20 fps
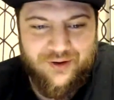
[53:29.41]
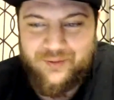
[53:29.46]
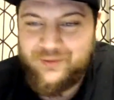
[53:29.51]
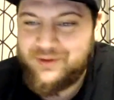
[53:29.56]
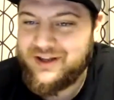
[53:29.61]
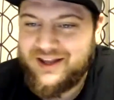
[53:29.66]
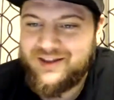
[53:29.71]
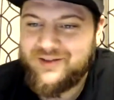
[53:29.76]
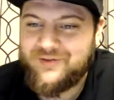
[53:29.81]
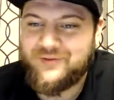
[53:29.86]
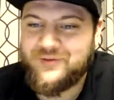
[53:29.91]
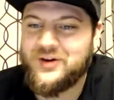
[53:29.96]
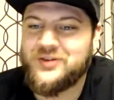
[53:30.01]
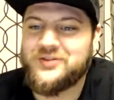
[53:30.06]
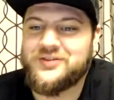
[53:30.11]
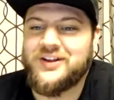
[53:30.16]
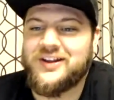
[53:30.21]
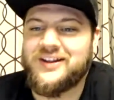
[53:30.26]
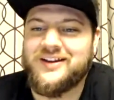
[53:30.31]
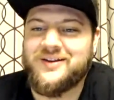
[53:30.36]
And then the first
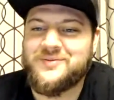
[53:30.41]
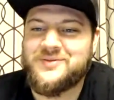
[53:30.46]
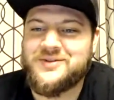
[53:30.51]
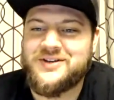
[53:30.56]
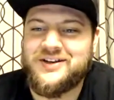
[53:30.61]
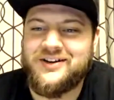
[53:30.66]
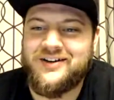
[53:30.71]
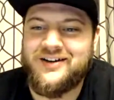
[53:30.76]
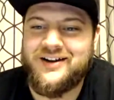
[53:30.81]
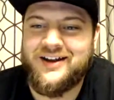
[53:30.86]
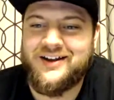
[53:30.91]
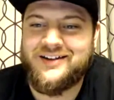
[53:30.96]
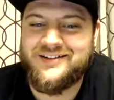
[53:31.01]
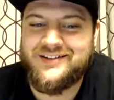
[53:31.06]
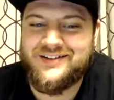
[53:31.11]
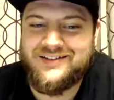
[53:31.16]
thing that comes into your head.